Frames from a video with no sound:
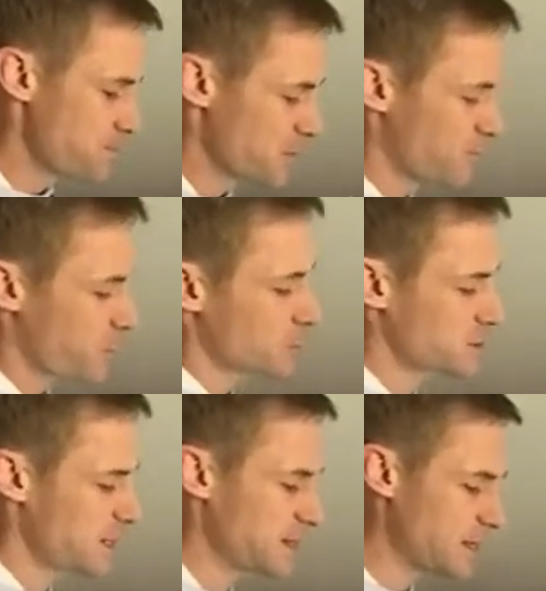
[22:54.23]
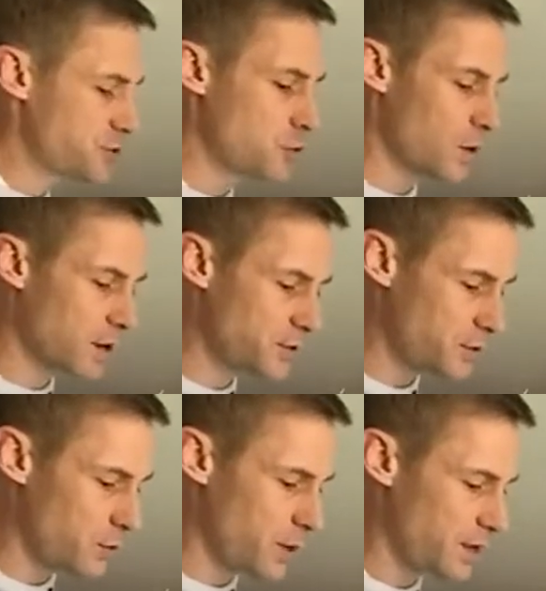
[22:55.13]
The first thing that you want to
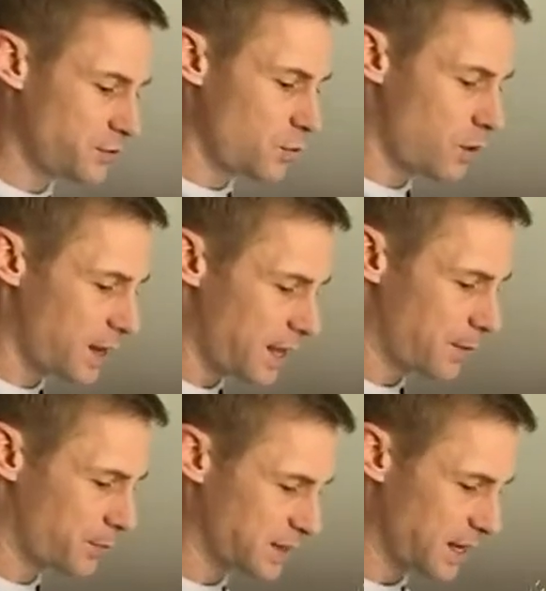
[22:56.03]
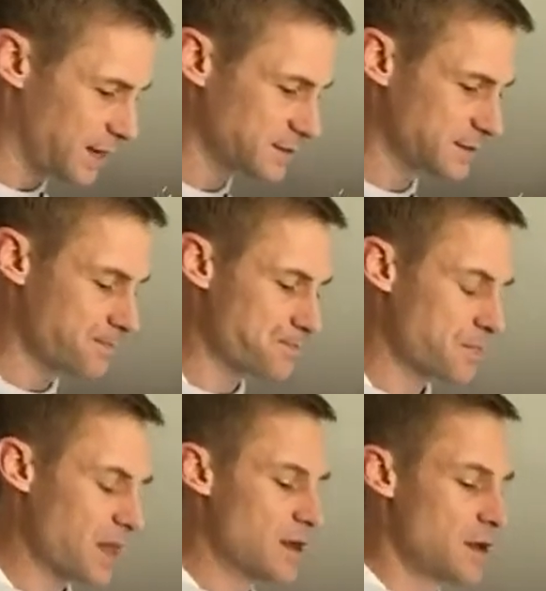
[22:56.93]
do is you want to empathize.
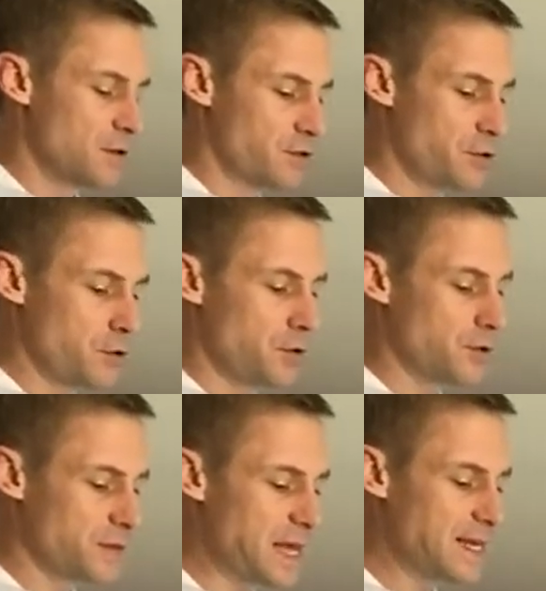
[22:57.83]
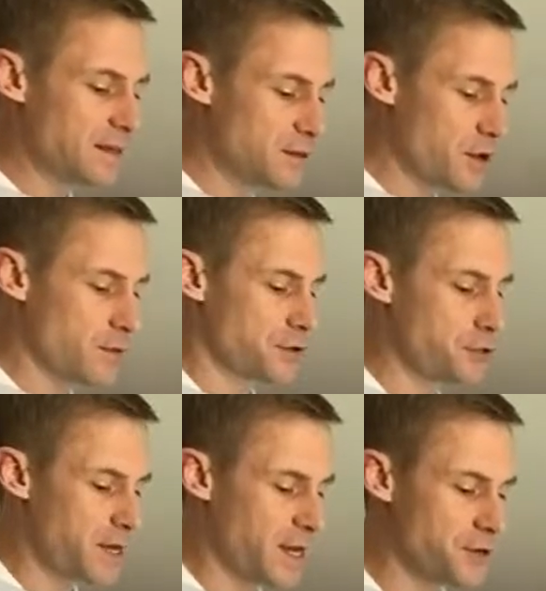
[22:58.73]
So they need to know that
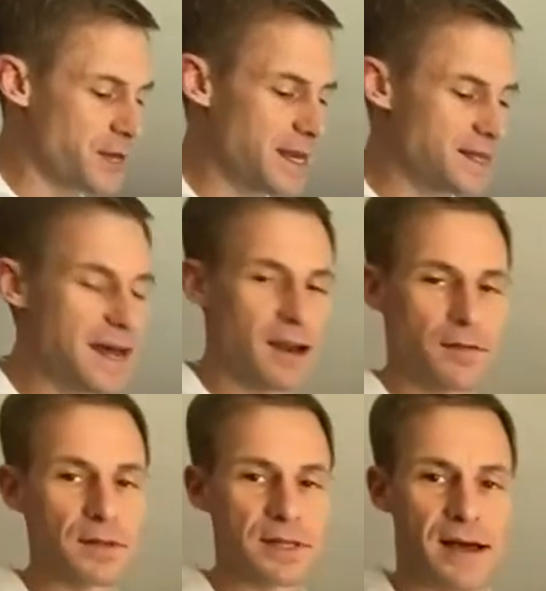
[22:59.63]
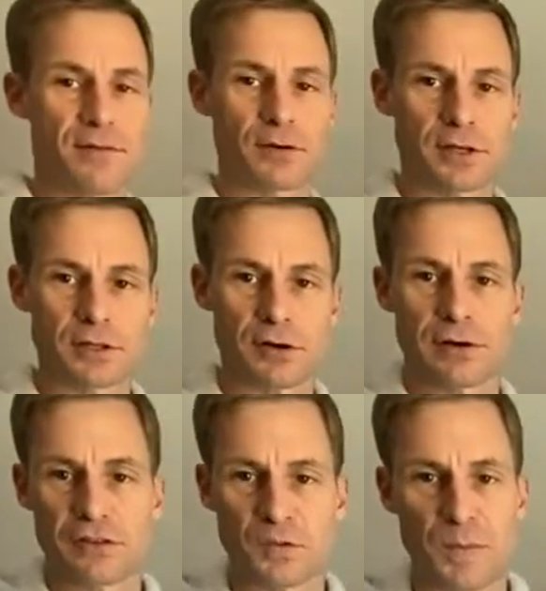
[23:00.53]
you care. You get down on the level, you
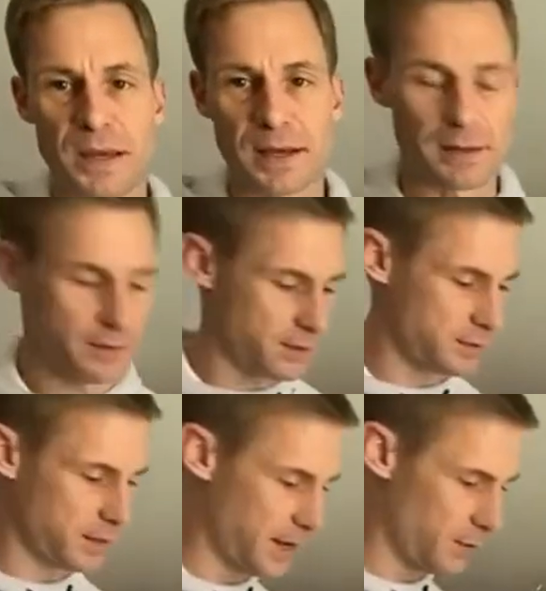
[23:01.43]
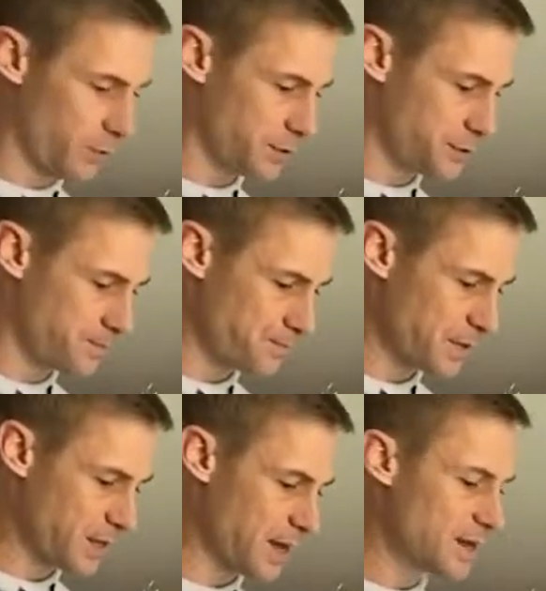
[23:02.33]
learn to speak their language.
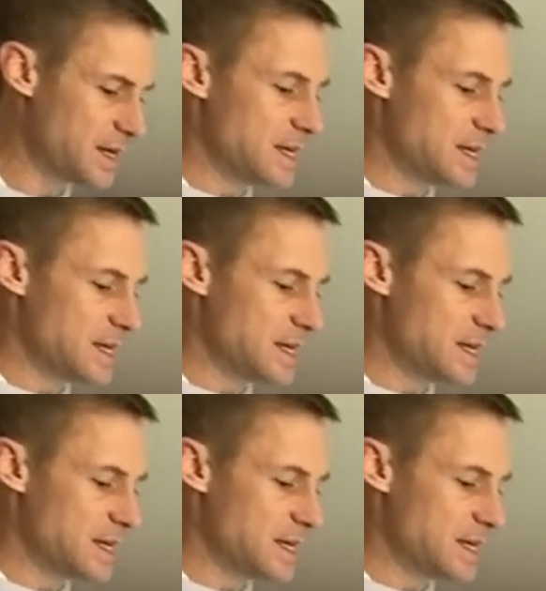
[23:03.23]
Okay.